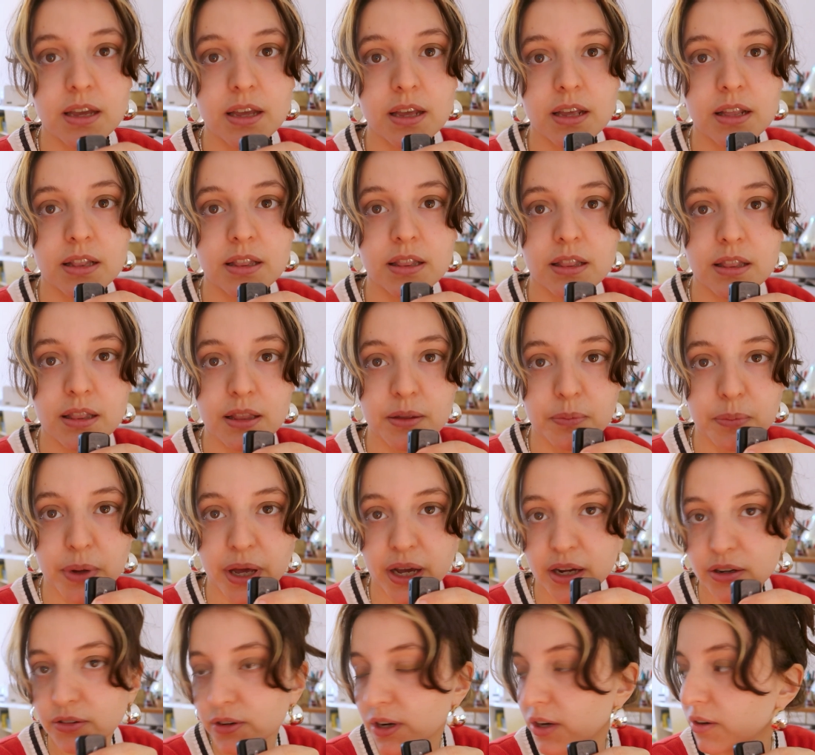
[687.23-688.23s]
In the
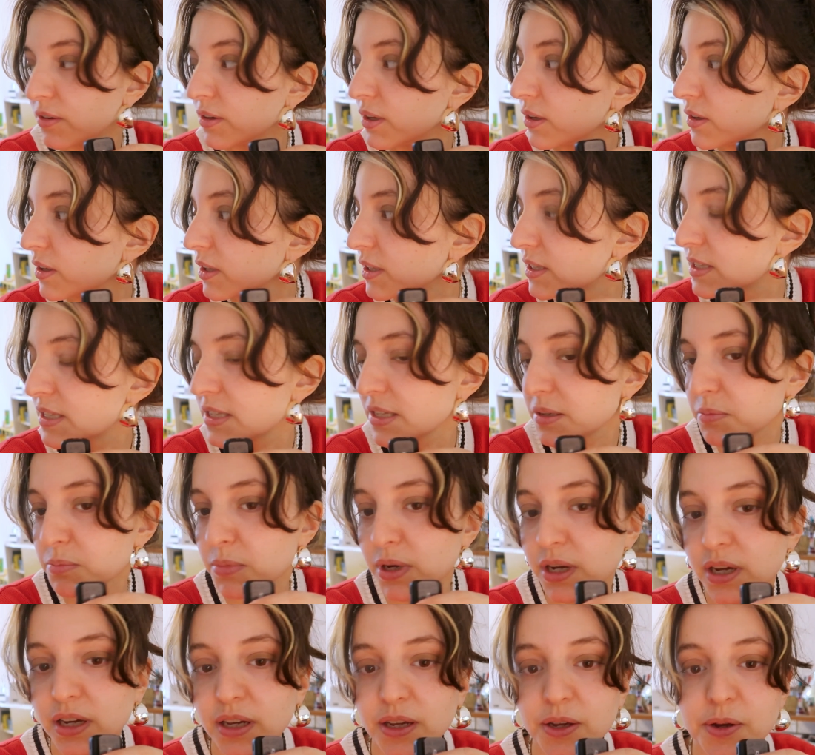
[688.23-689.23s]
background you can see
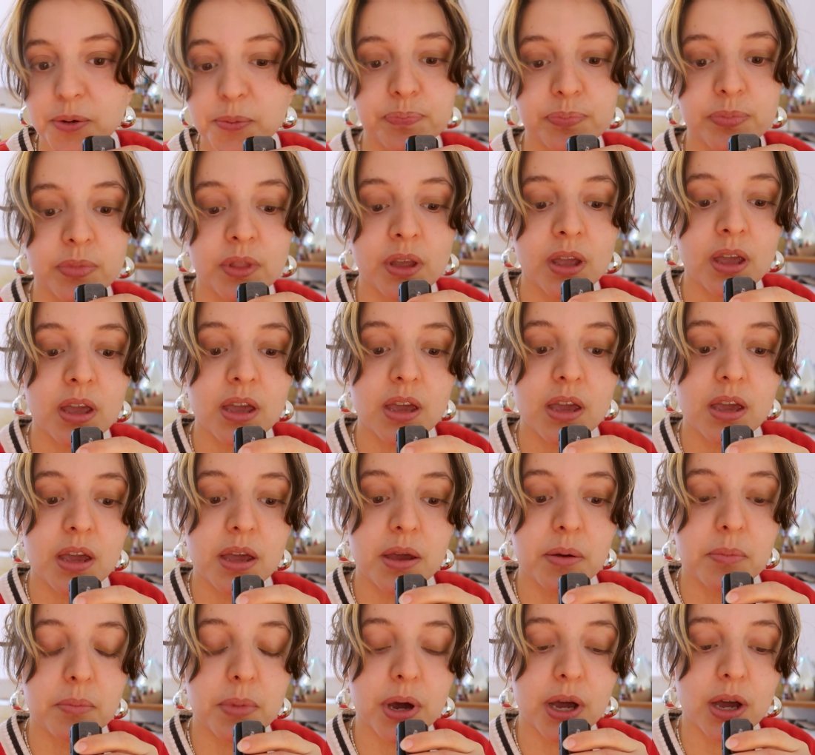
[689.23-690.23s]

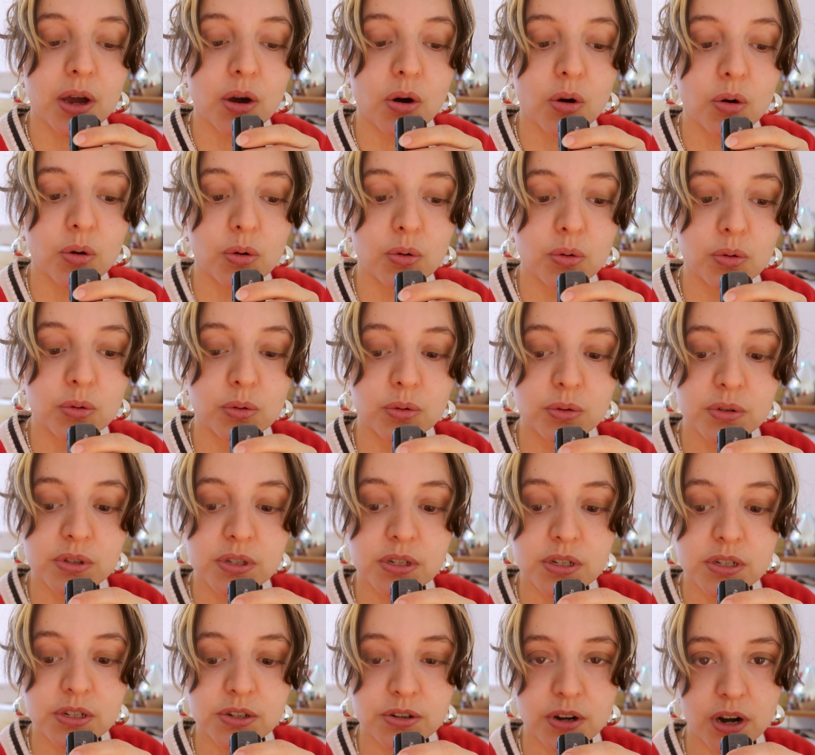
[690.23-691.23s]
my
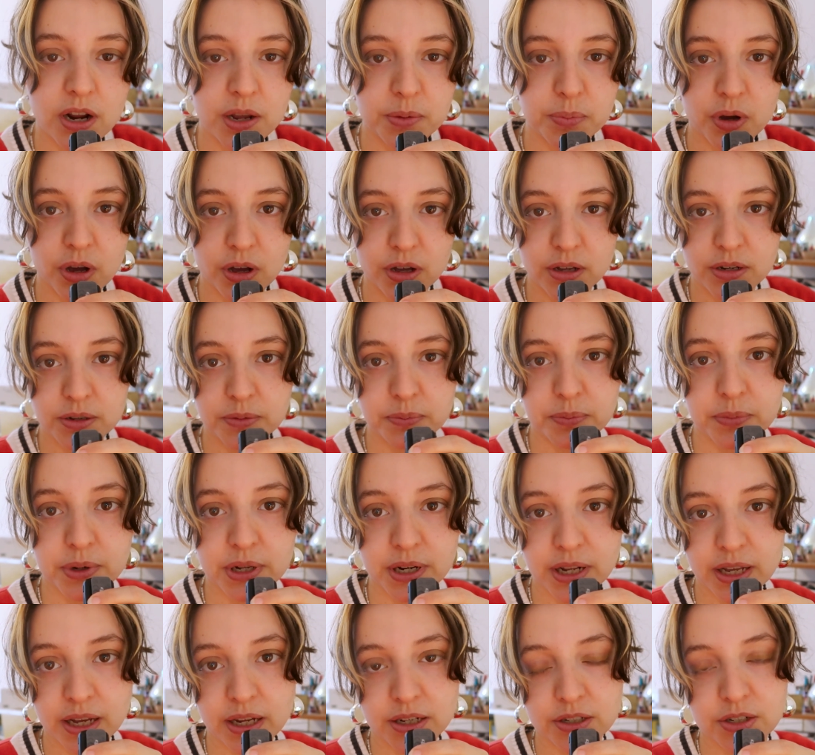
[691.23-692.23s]
old tripod, but
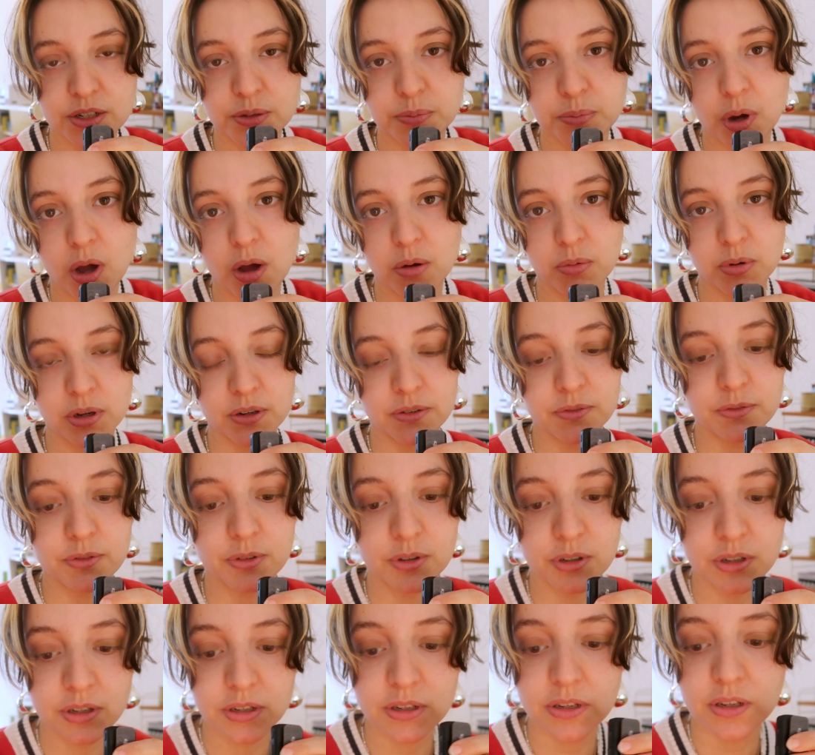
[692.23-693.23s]
I actually bought one
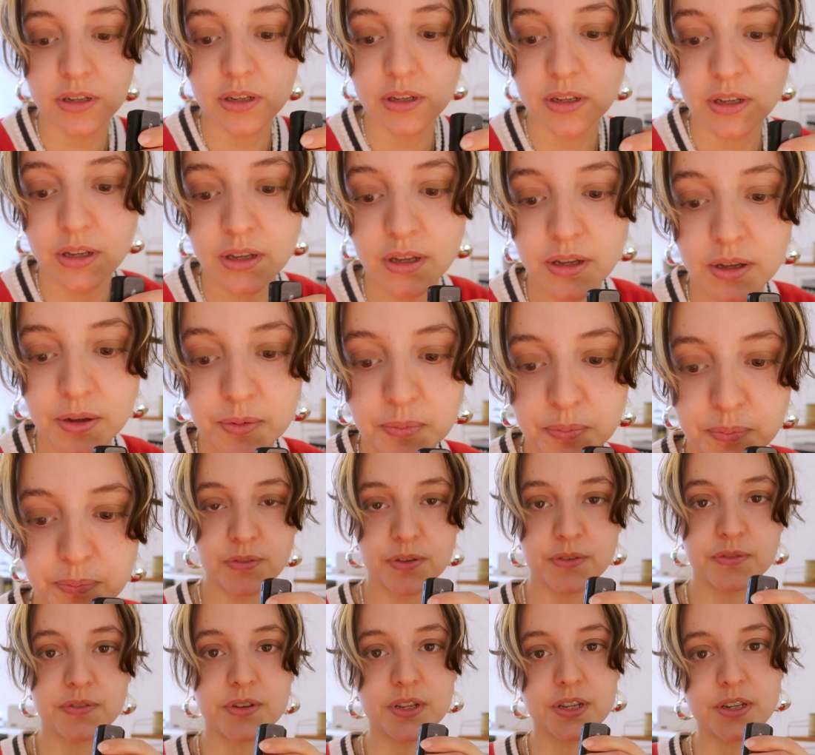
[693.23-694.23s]
for
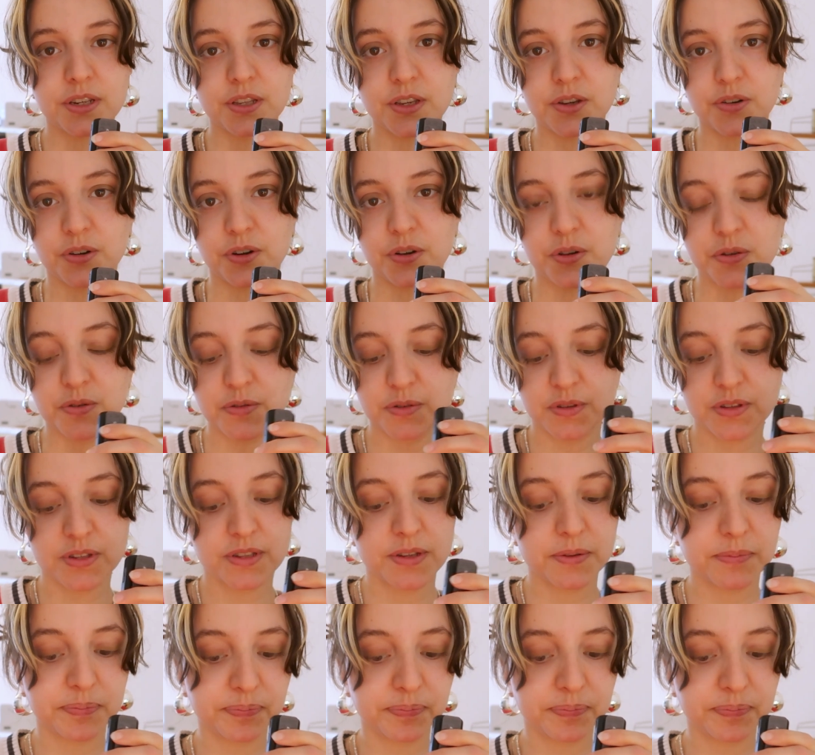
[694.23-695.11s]
15 euros,